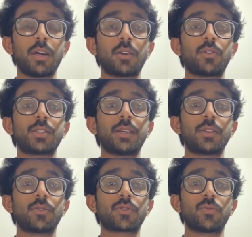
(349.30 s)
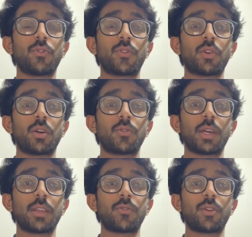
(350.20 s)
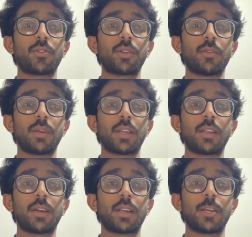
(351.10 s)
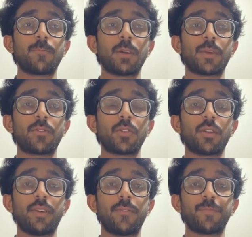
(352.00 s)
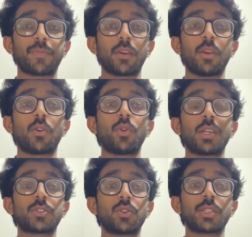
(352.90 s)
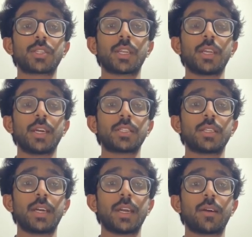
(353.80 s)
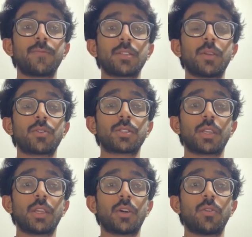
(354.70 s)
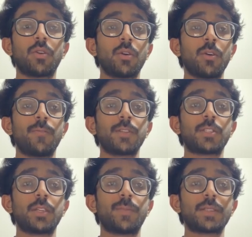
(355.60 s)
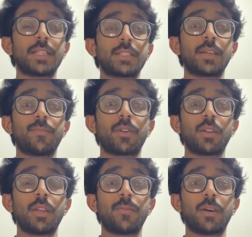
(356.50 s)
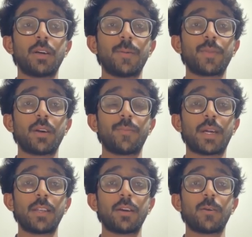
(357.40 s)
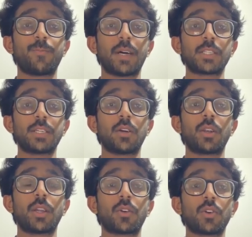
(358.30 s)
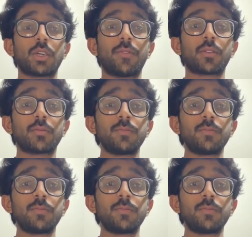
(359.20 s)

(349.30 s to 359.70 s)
Goods that used to move together in 2023 began decoupling by 2025. We also constructed hash diagram visible on screen now, which represents the temporal partial order across our